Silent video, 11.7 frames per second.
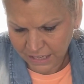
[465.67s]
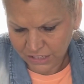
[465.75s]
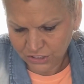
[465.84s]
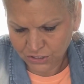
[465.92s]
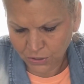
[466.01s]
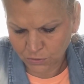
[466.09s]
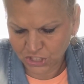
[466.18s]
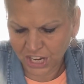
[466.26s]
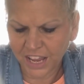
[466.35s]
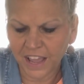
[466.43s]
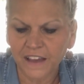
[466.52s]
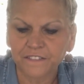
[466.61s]
So
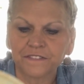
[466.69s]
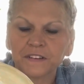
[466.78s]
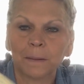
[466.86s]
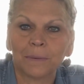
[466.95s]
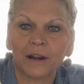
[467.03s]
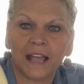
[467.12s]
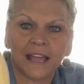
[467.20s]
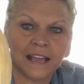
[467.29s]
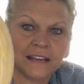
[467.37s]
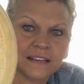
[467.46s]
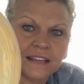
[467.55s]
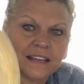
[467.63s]
JF number
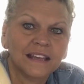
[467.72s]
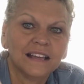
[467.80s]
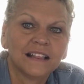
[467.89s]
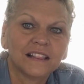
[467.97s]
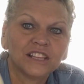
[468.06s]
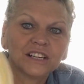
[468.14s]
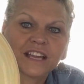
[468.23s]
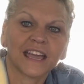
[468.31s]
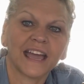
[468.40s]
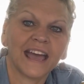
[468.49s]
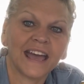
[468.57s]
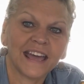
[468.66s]
8. Look
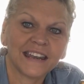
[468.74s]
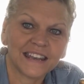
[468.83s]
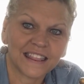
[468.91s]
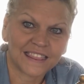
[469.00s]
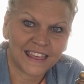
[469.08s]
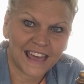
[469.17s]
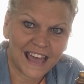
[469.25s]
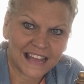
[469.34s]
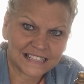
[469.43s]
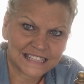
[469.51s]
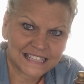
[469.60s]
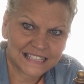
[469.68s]
at that.